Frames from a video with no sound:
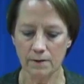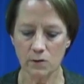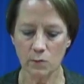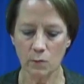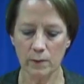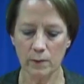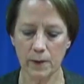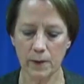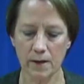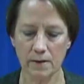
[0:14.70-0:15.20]

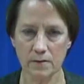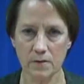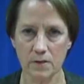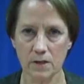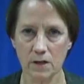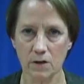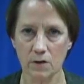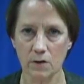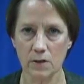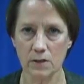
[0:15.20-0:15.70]
This webcast
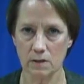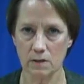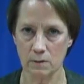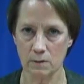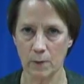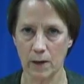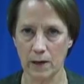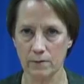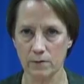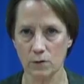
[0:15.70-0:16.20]
series
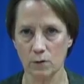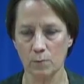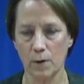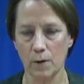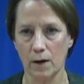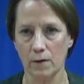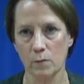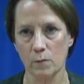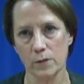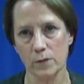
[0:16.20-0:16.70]
is
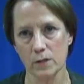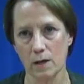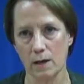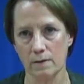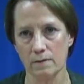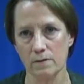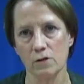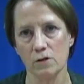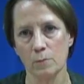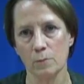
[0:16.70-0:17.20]
sponsored by the
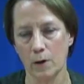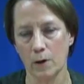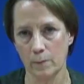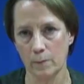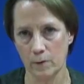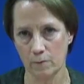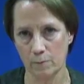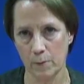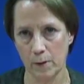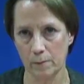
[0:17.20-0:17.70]
Wisconsin
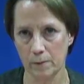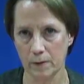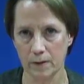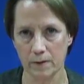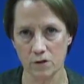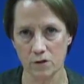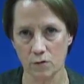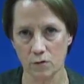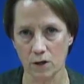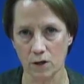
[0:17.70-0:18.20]
Department of
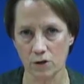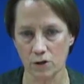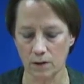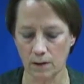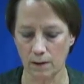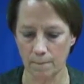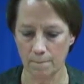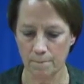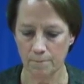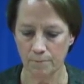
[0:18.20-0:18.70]
Public
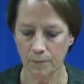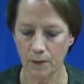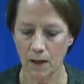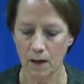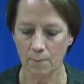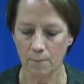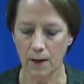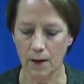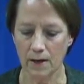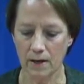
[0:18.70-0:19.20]
Instruction.
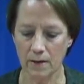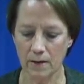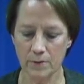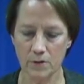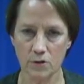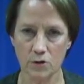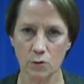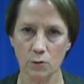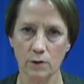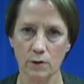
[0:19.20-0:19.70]
My
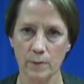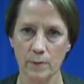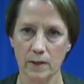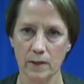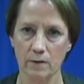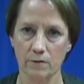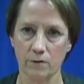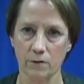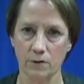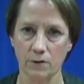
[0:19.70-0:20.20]
name is Julie
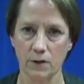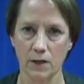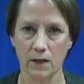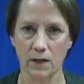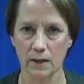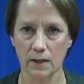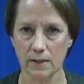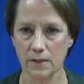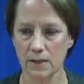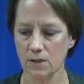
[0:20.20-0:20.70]
McGivern,
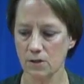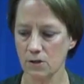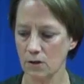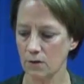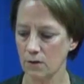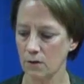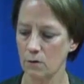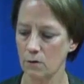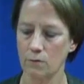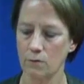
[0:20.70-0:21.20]
and I
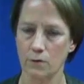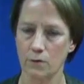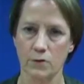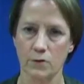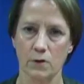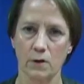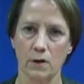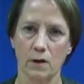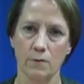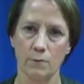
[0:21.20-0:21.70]
teach at the
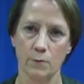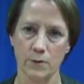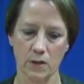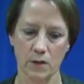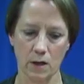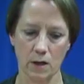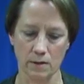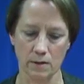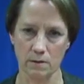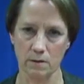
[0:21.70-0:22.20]
University of
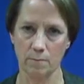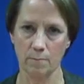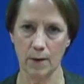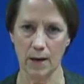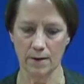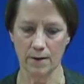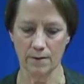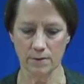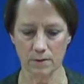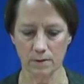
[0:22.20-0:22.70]

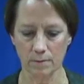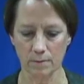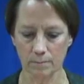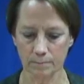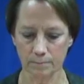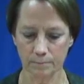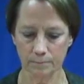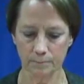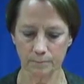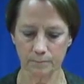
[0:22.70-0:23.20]
Wisconsin-Madison.